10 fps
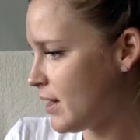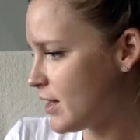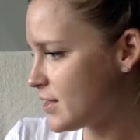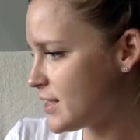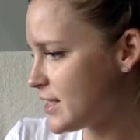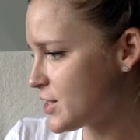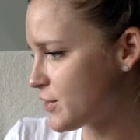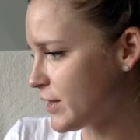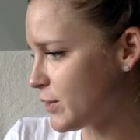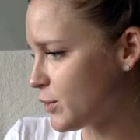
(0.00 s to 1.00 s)
Her
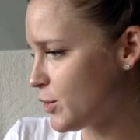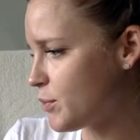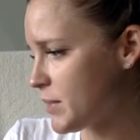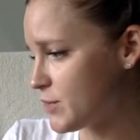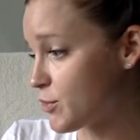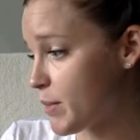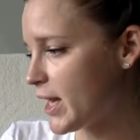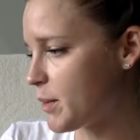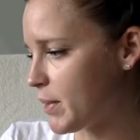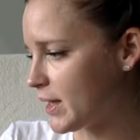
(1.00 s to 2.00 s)
sister-in-law, Miss
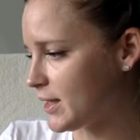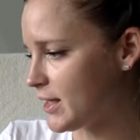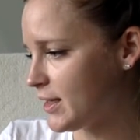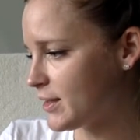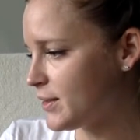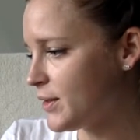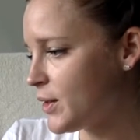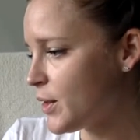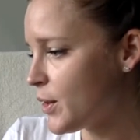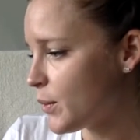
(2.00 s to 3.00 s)
Rebecca Puddle Duck,
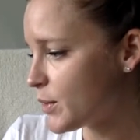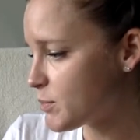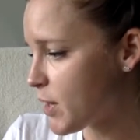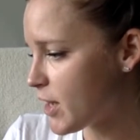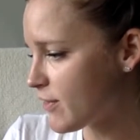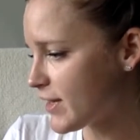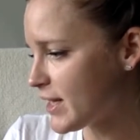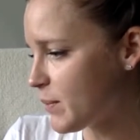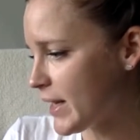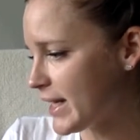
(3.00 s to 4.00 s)
was
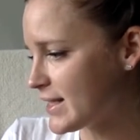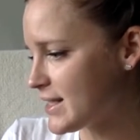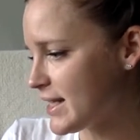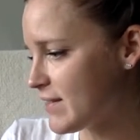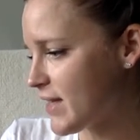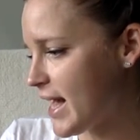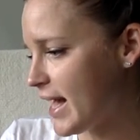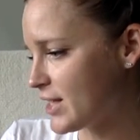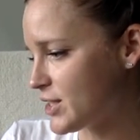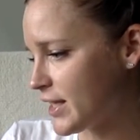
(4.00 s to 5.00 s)
perfectly willing to leave the
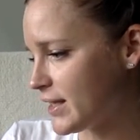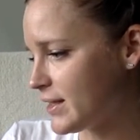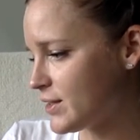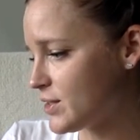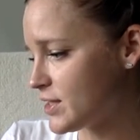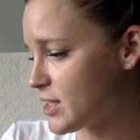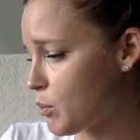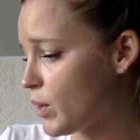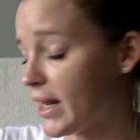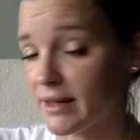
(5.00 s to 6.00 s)
hatching to
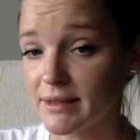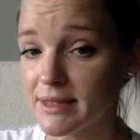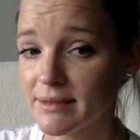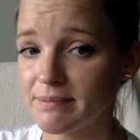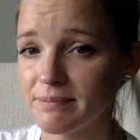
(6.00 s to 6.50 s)
someone else.